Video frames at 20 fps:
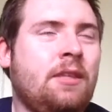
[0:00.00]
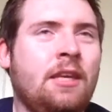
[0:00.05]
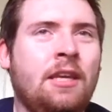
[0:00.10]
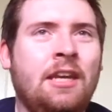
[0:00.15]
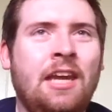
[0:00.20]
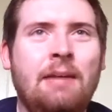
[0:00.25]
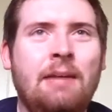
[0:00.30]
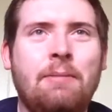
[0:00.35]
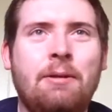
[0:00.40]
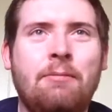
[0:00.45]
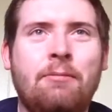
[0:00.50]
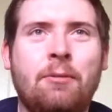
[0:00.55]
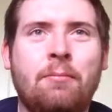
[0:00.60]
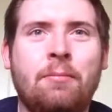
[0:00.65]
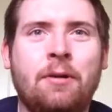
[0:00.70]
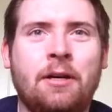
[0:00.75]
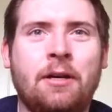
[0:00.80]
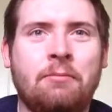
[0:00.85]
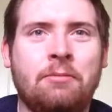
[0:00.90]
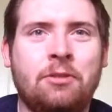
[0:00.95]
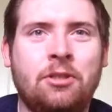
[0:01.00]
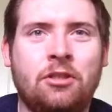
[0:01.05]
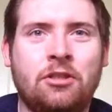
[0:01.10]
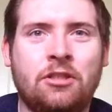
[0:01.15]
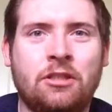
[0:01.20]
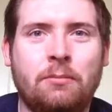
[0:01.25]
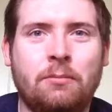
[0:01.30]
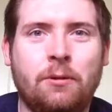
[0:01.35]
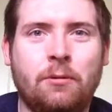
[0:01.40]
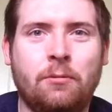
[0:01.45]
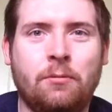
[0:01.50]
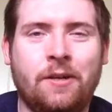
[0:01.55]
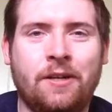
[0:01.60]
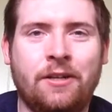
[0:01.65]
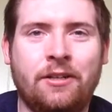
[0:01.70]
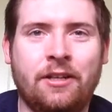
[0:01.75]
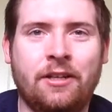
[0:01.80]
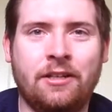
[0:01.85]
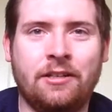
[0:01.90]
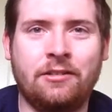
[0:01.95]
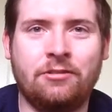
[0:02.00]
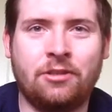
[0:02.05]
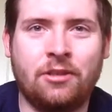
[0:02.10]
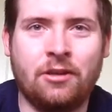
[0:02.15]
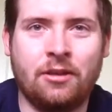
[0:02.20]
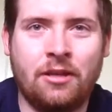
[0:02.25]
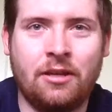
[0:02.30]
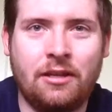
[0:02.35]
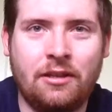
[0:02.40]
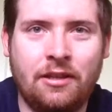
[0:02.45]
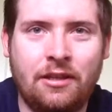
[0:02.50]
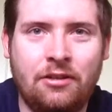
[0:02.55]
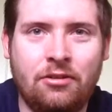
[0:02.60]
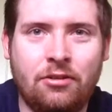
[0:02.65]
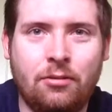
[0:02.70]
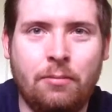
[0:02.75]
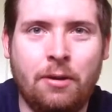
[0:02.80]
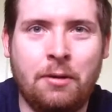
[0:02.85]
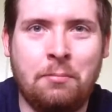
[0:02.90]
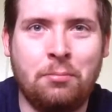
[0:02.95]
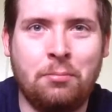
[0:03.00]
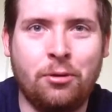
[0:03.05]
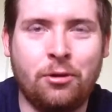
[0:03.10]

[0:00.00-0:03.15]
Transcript: can't remember, but I'm sure some people probably thought this was gonna lead to a big